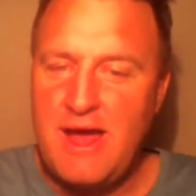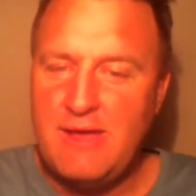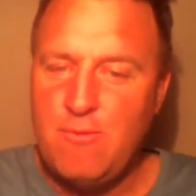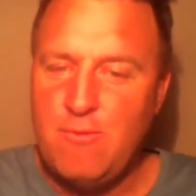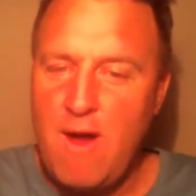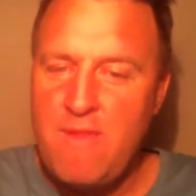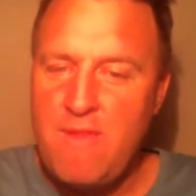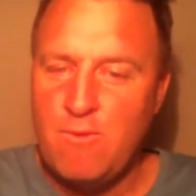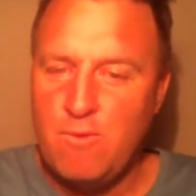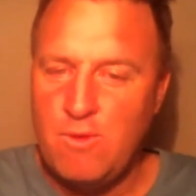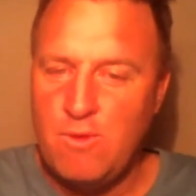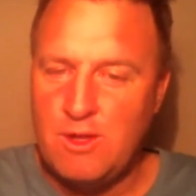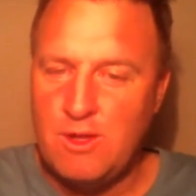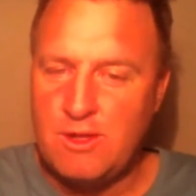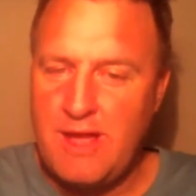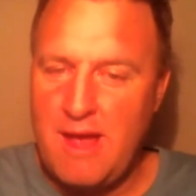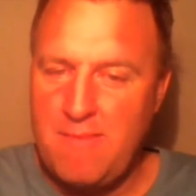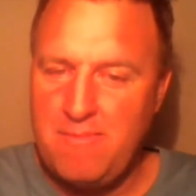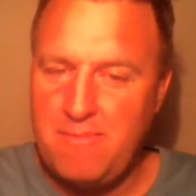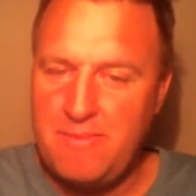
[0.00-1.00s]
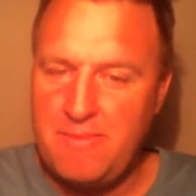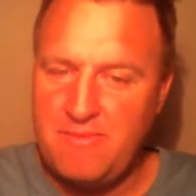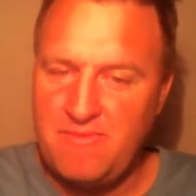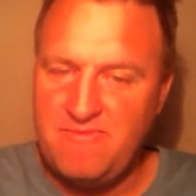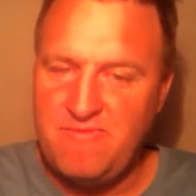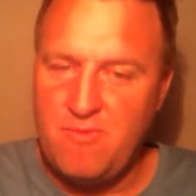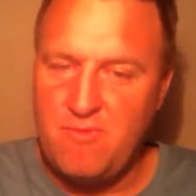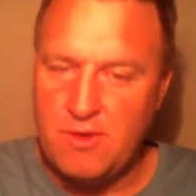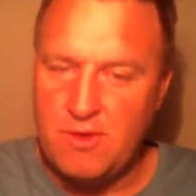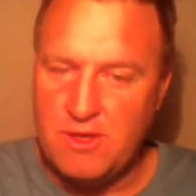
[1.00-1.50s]
he won the World Cup
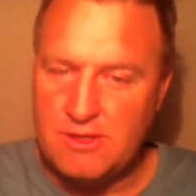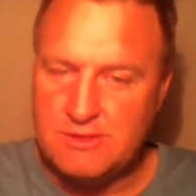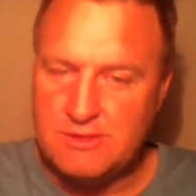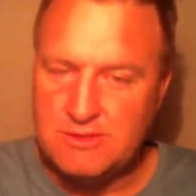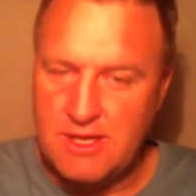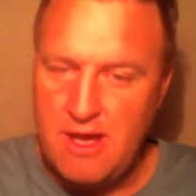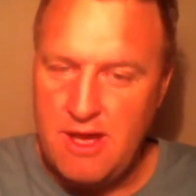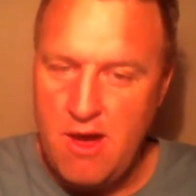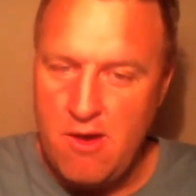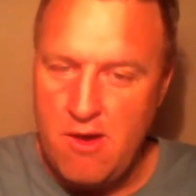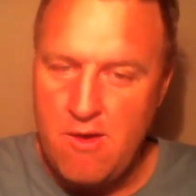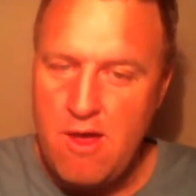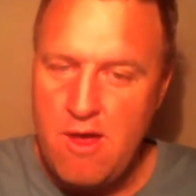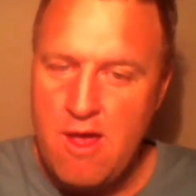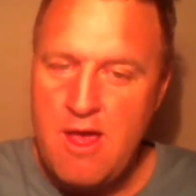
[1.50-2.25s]
4 years ago.